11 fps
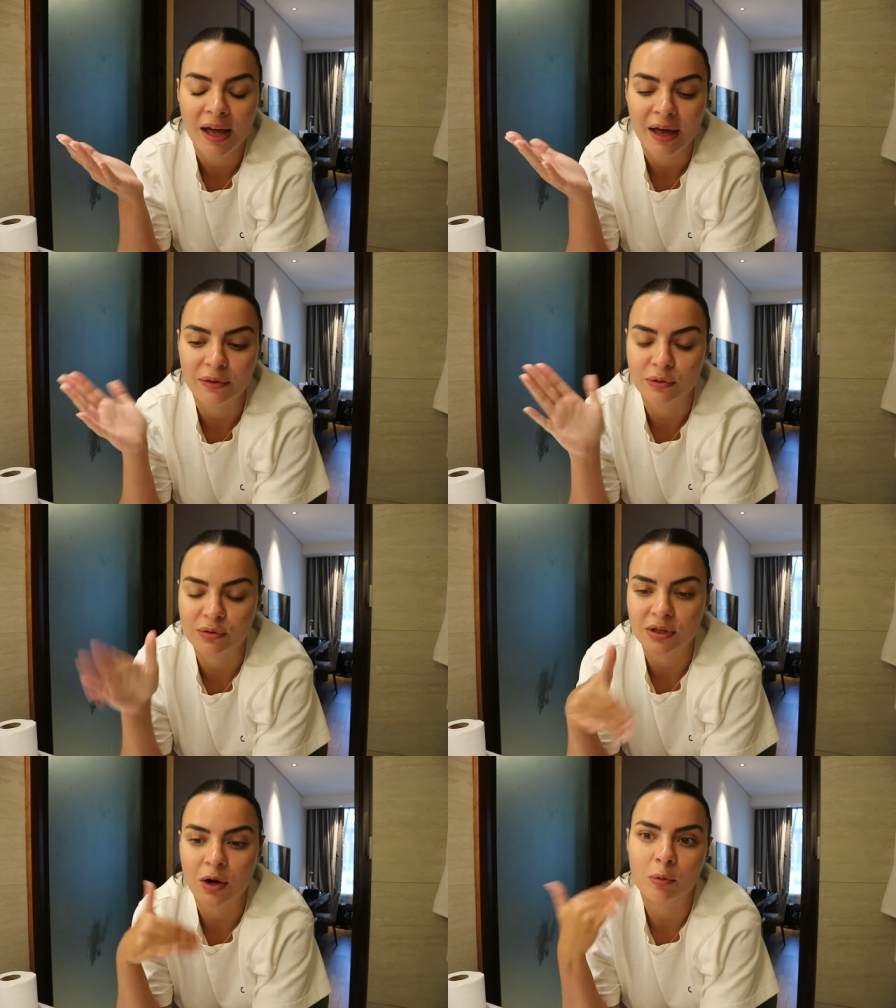and then
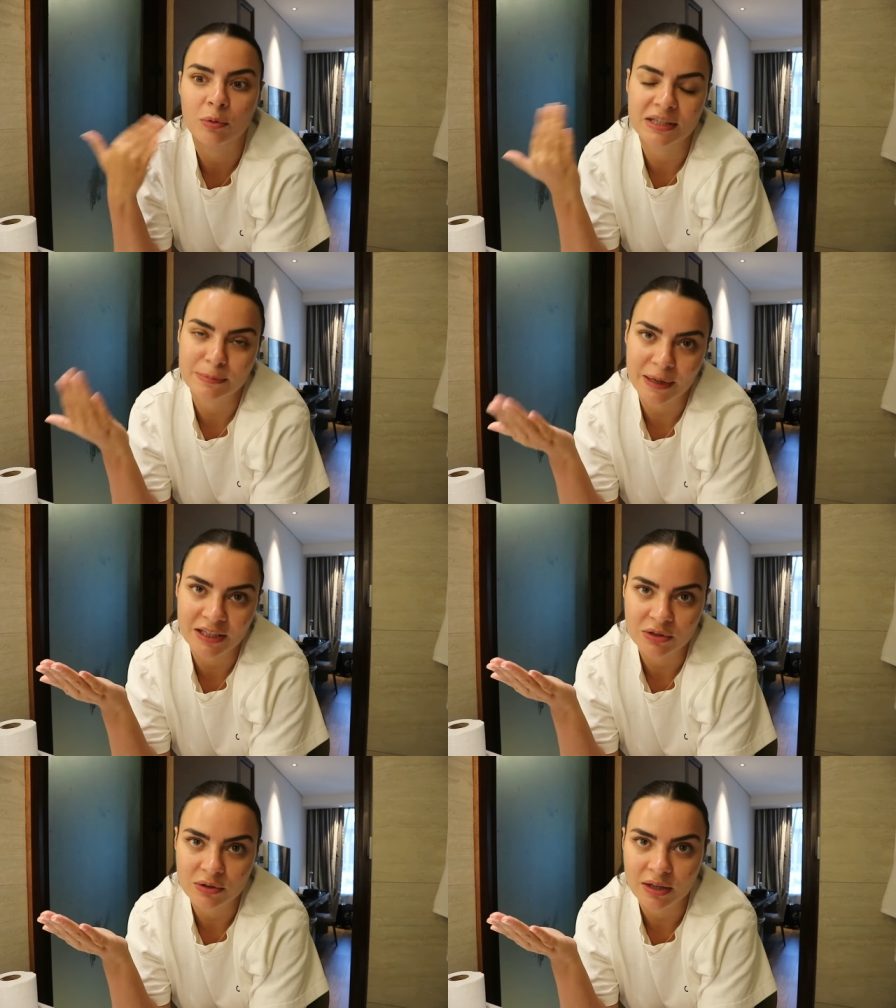also oh the
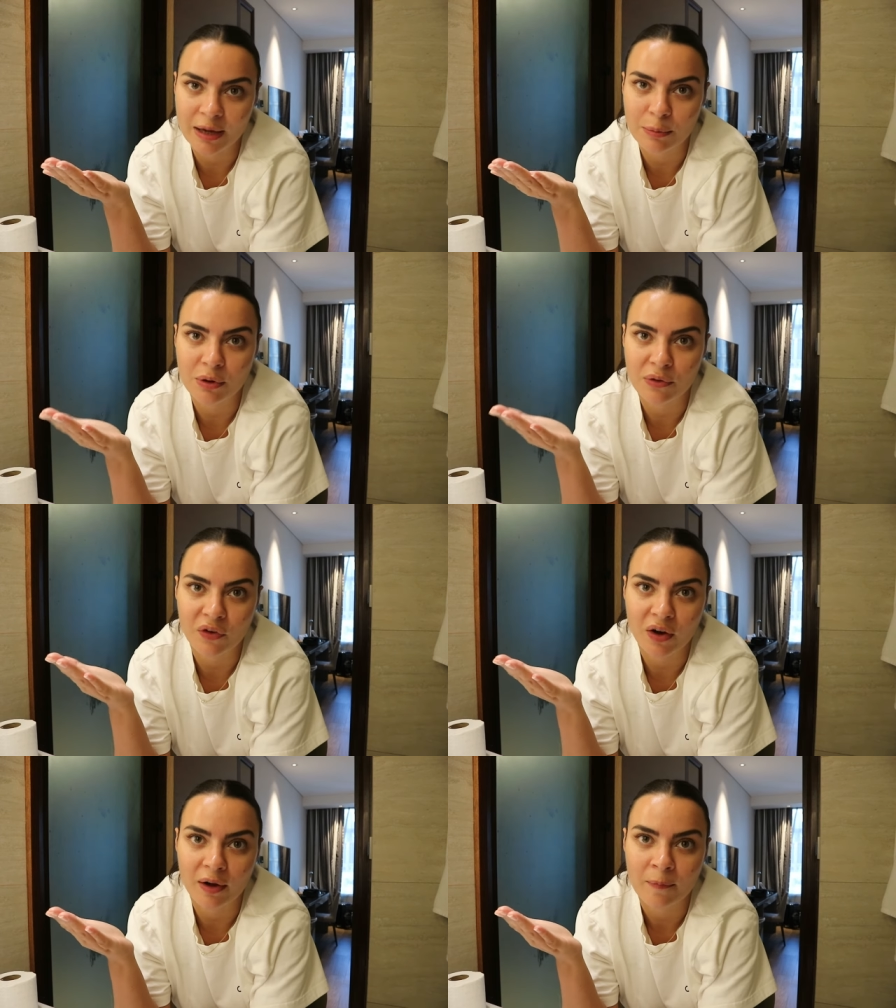Spanish came
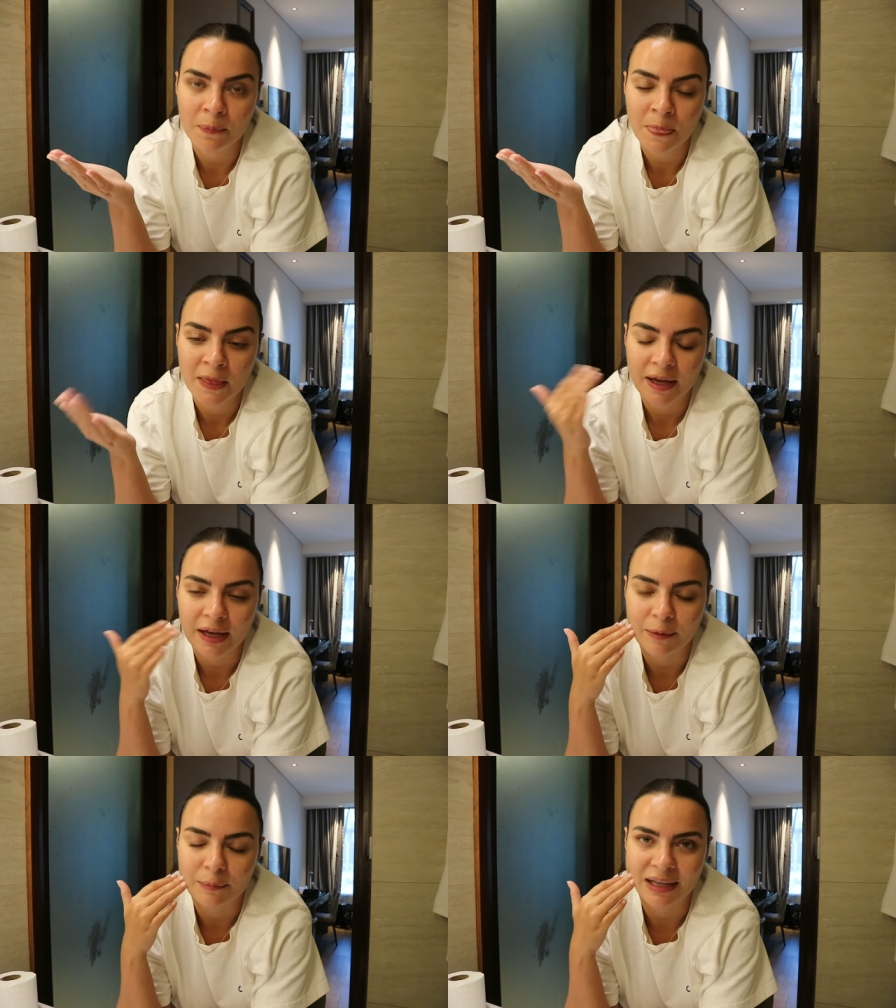over
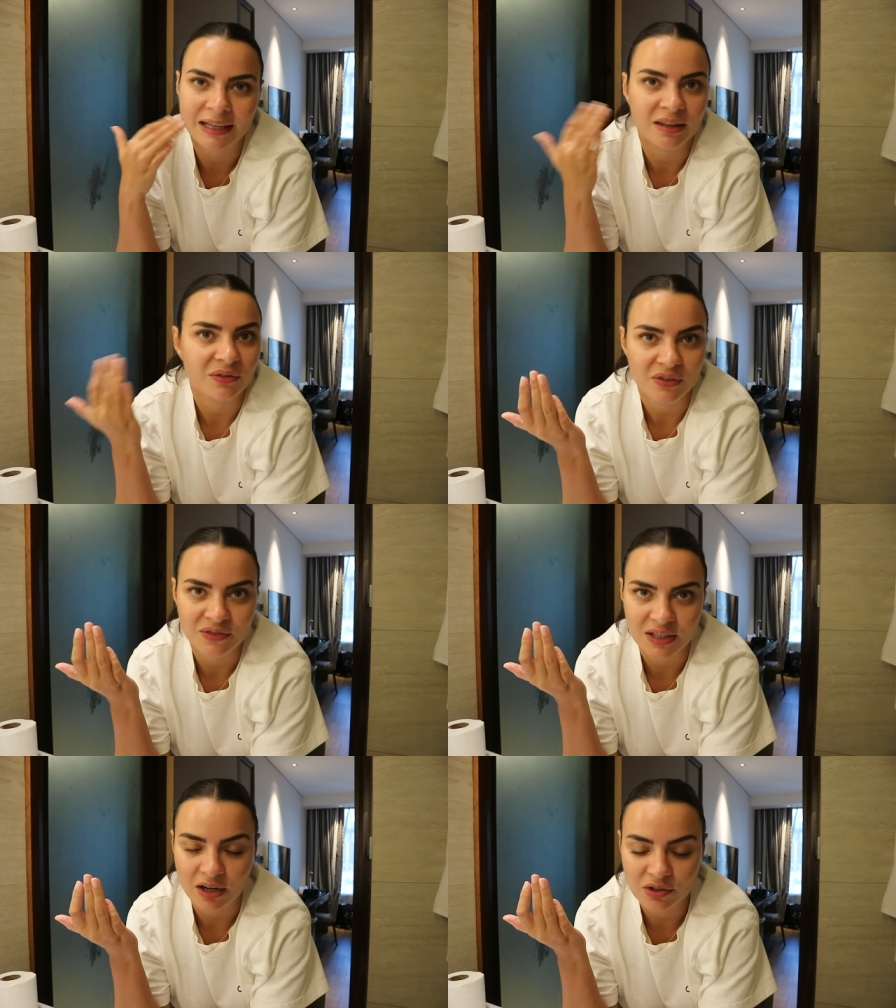um, like in the
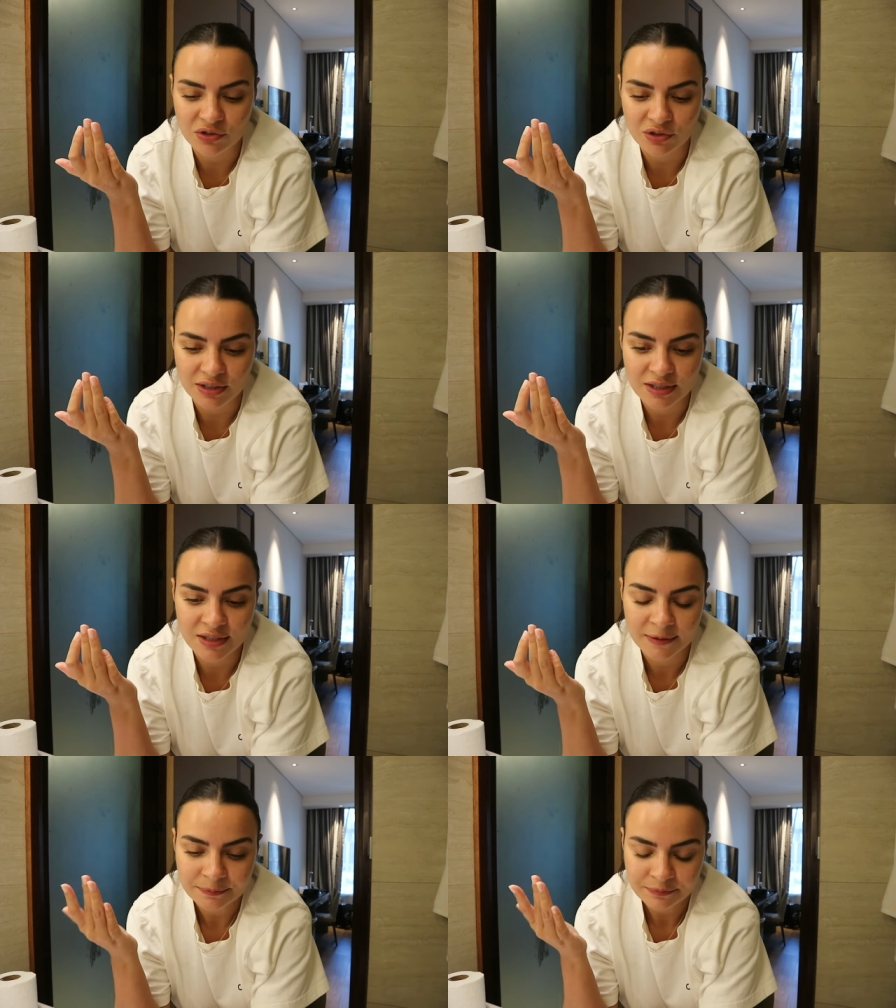1500s.